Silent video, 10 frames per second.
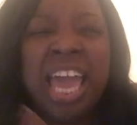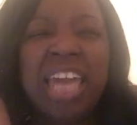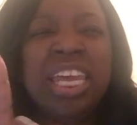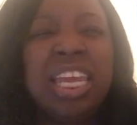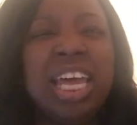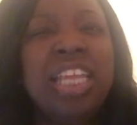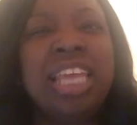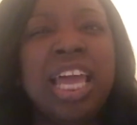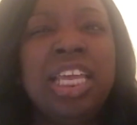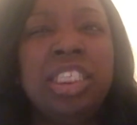And then another
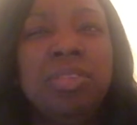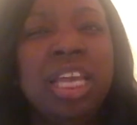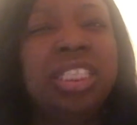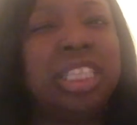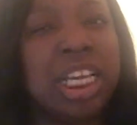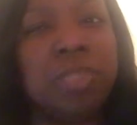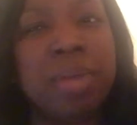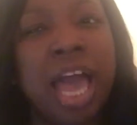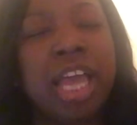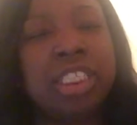thing, these niggas
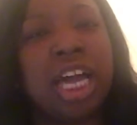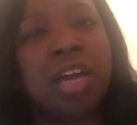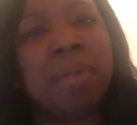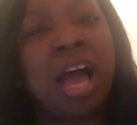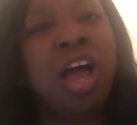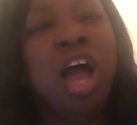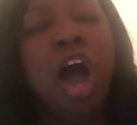be out here talking about,